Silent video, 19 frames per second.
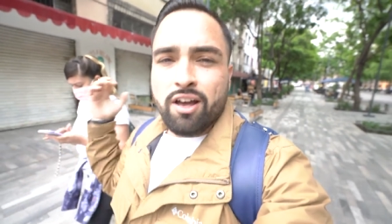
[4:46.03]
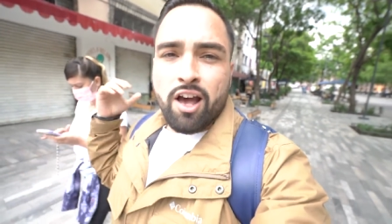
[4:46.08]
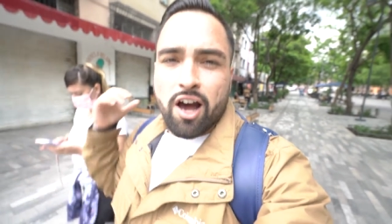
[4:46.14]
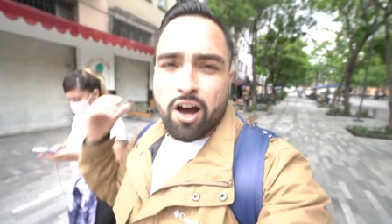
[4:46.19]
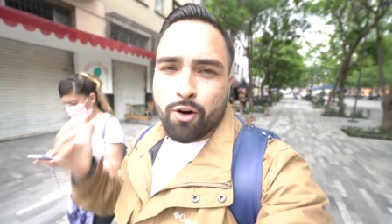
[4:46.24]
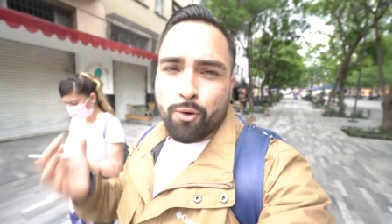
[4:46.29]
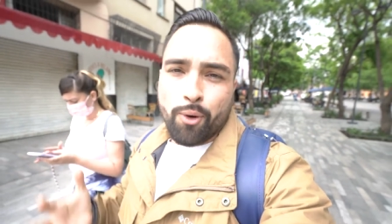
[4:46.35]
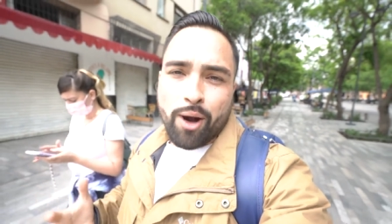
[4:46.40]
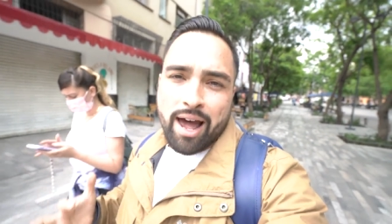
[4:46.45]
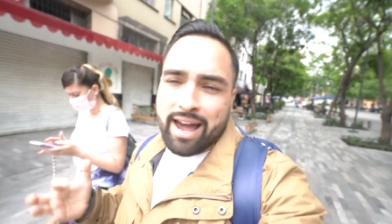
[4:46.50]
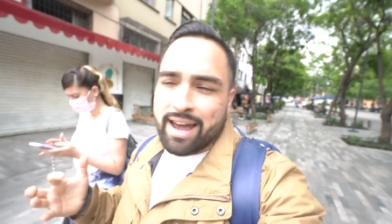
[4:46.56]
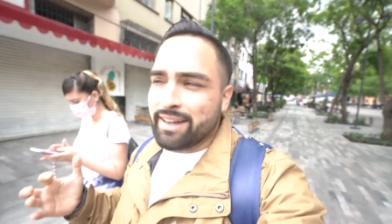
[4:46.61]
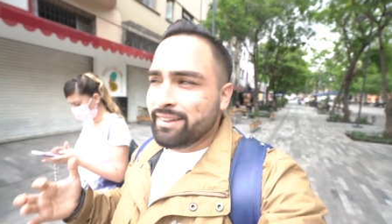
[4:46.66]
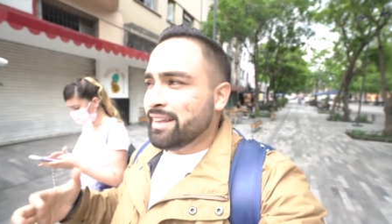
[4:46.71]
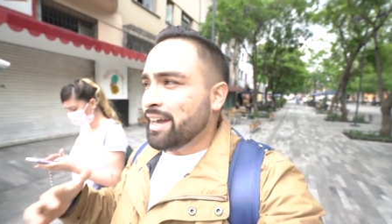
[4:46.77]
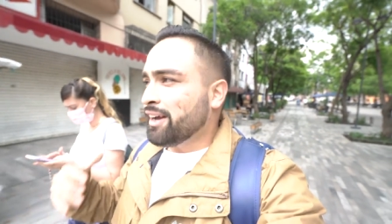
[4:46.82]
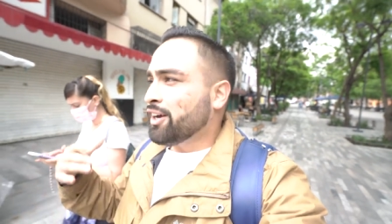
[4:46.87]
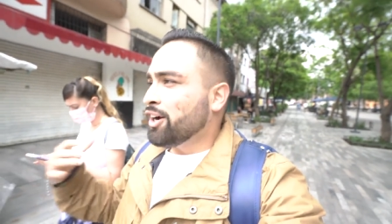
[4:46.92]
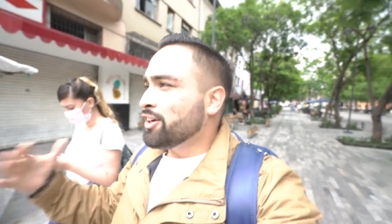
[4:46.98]
a ride
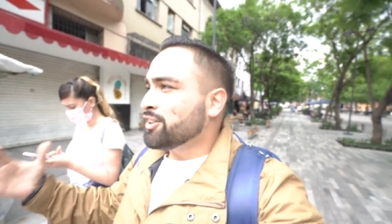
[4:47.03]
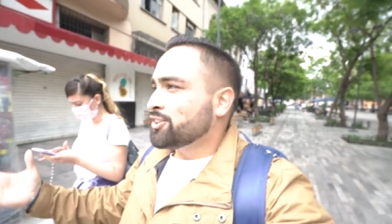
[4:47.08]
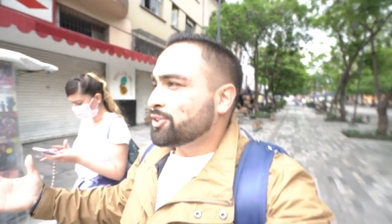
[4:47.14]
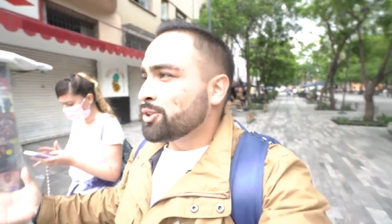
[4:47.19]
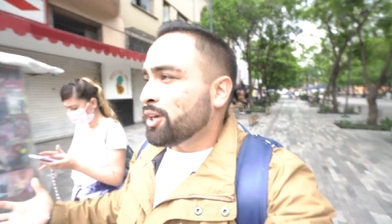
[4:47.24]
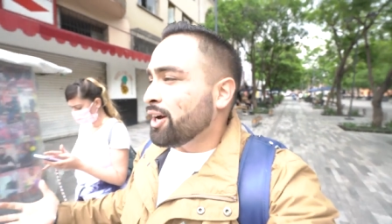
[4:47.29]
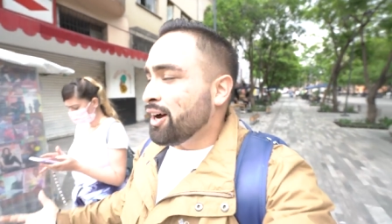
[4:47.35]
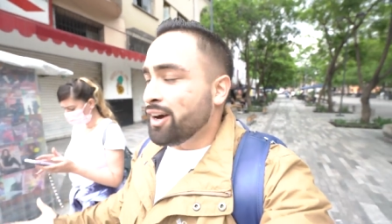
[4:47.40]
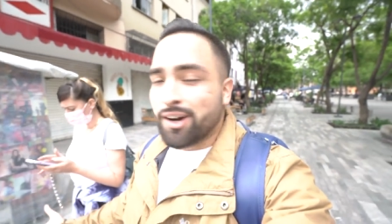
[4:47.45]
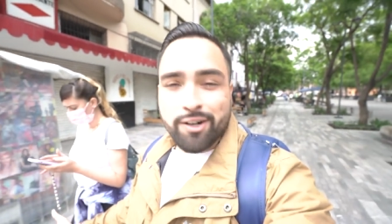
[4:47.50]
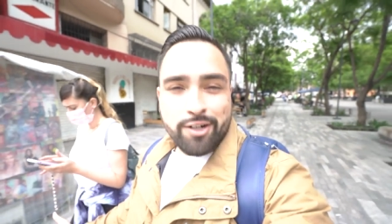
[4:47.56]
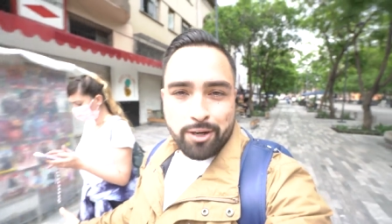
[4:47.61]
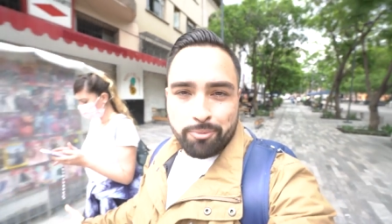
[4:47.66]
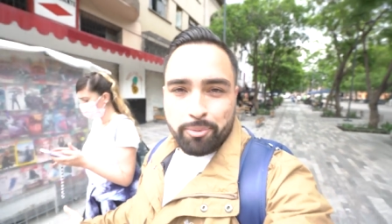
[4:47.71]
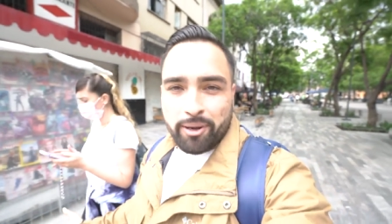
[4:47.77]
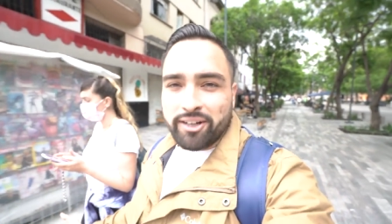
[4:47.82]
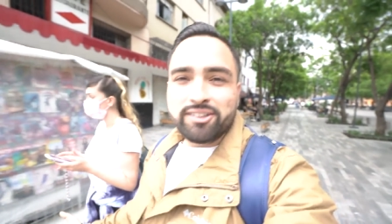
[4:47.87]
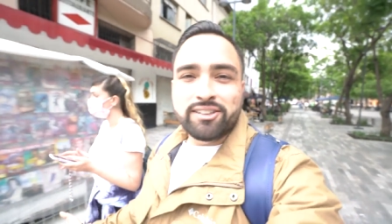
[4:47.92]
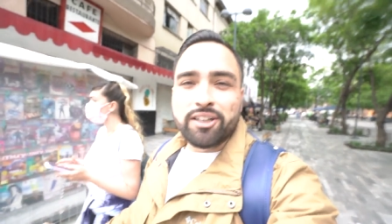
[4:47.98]
that costs 100
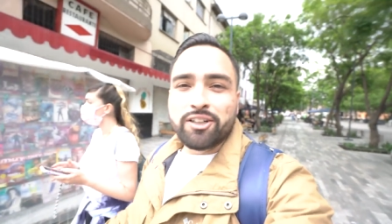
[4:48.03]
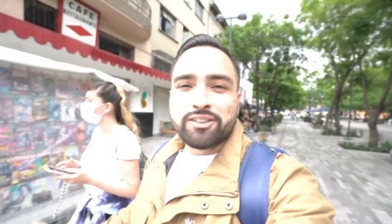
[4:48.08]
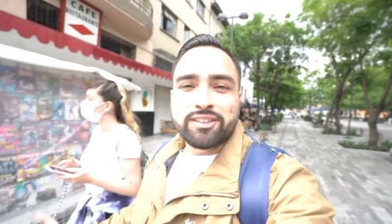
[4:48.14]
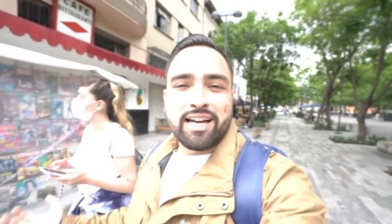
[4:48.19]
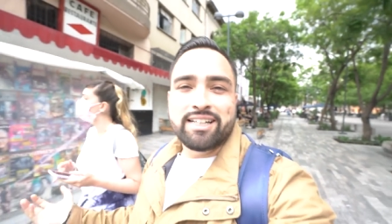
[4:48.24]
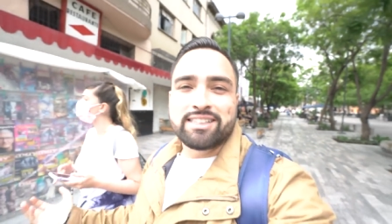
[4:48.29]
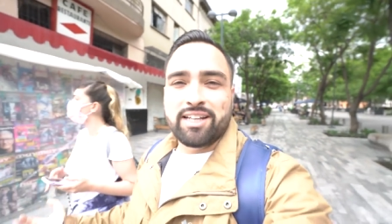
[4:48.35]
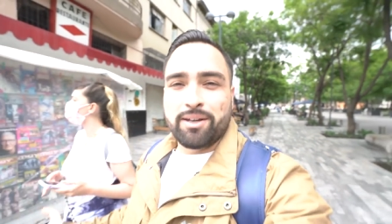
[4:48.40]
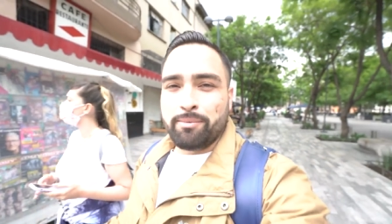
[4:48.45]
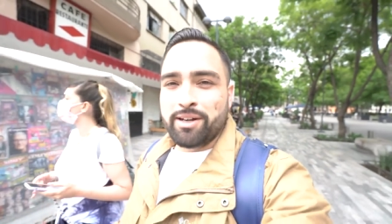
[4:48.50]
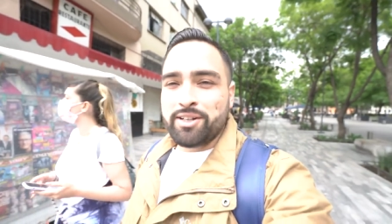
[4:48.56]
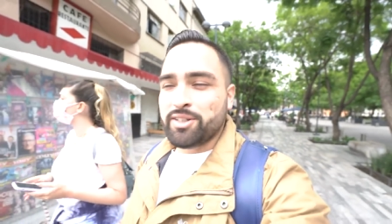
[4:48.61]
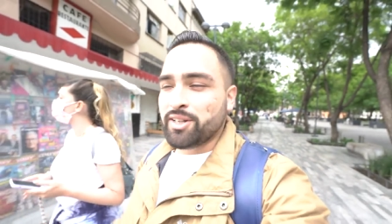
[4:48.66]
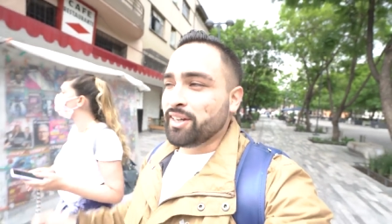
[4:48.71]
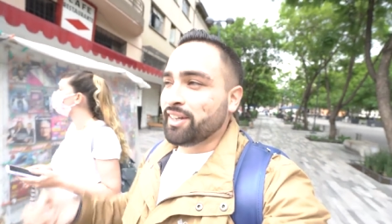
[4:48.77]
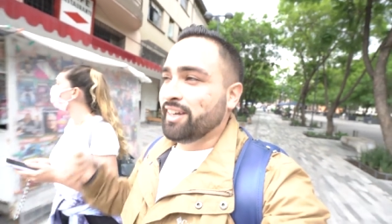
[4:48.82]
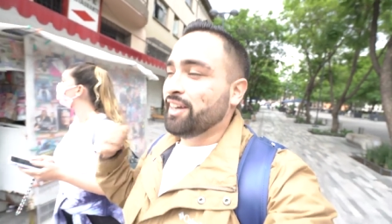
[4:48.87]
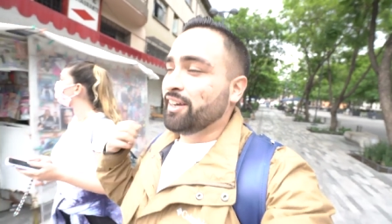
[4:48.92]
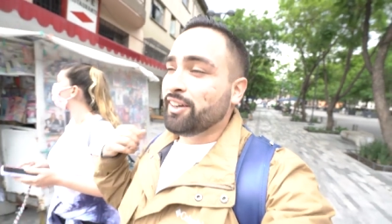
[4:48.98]
pesos, as I
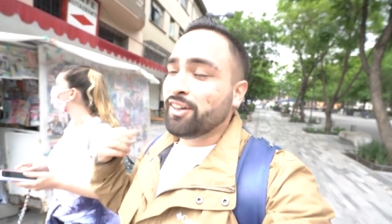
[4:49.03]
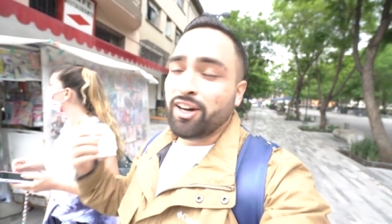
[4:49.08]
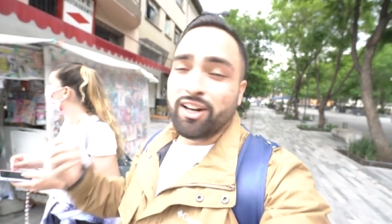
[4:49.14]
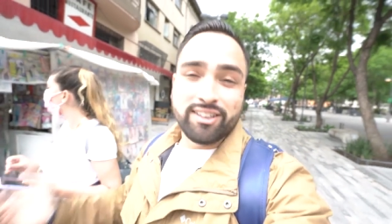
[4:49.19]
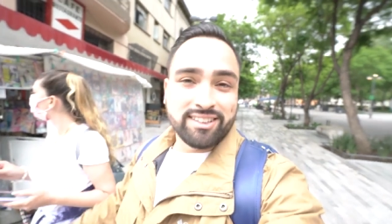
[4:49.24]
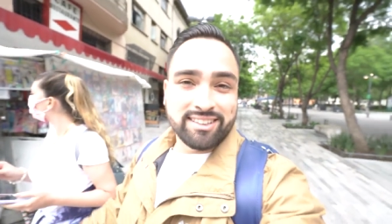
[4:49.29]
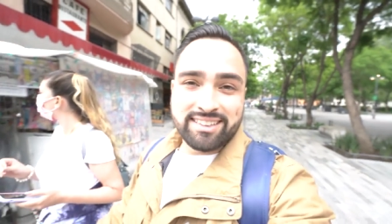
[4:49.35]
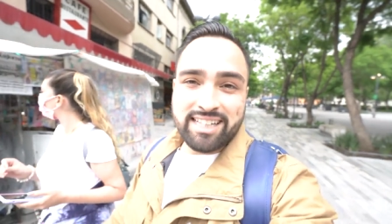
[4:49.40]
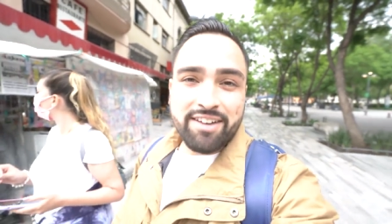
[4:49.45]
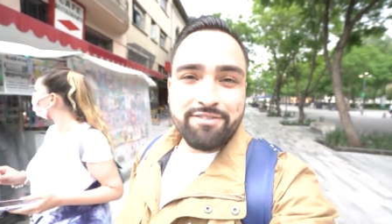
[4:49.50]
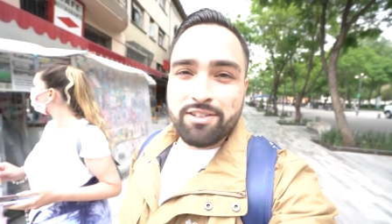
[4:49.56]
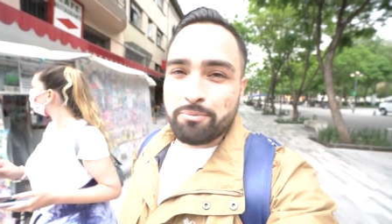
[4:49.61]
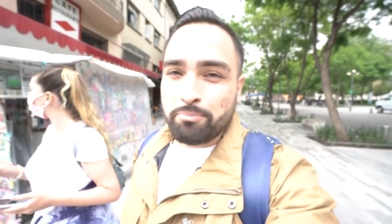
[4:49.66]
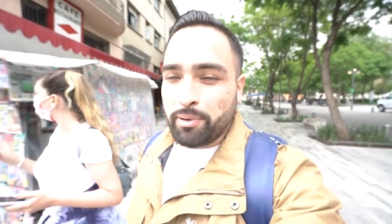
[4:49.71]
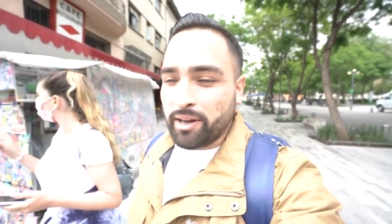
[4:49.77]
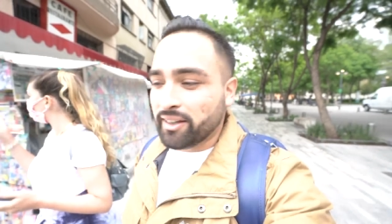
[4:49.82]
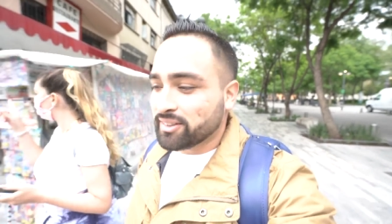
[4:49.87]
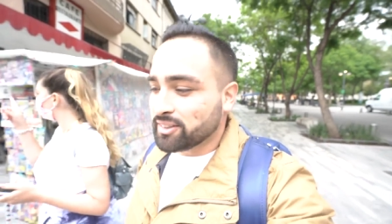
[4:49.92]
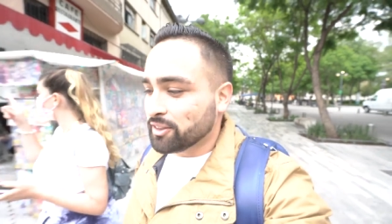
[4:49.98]
mentioned, can cost 7
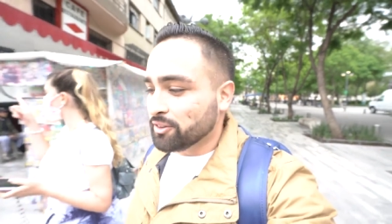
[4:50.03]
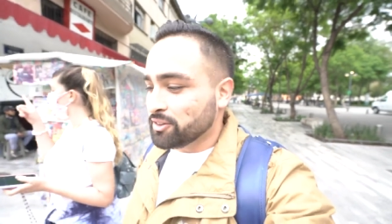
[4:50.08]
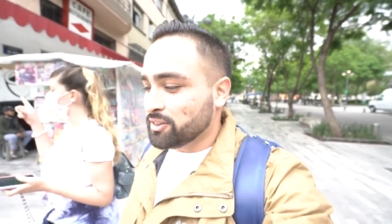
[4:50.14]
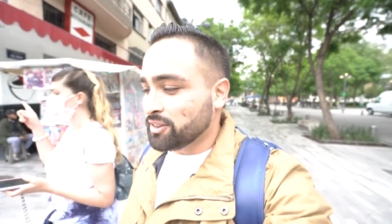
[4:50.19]
pesos.